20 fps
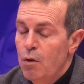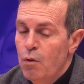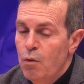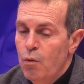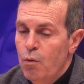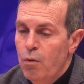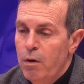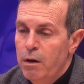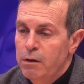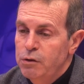
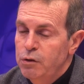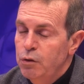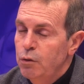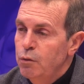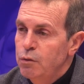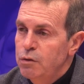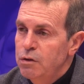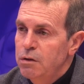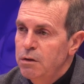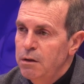who are
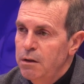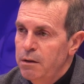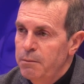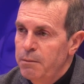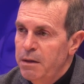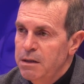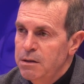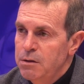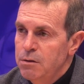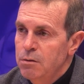taught in the
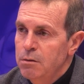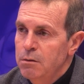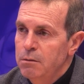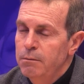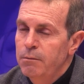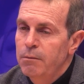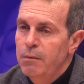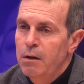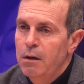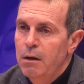master.
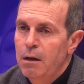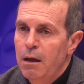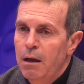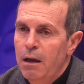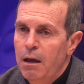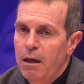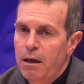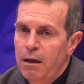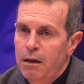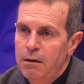
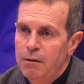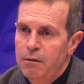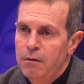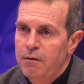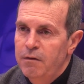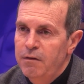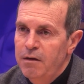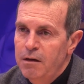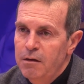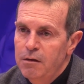And the
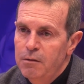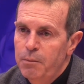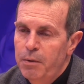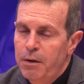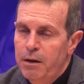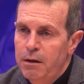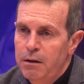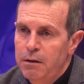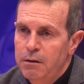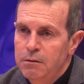second
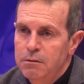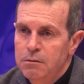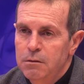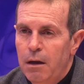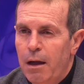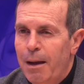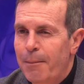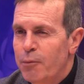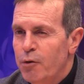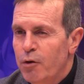part,
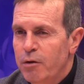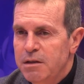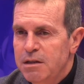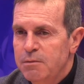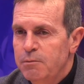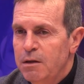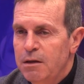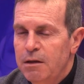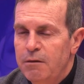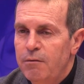
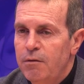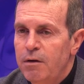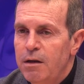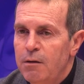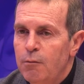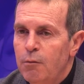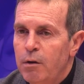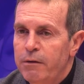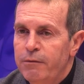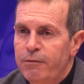approximately
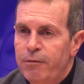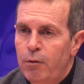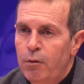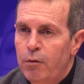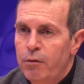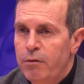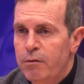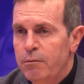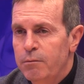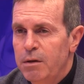
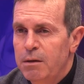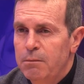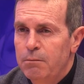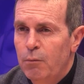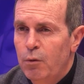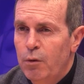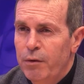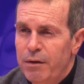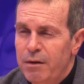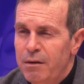1/4, a bit
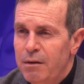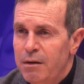more than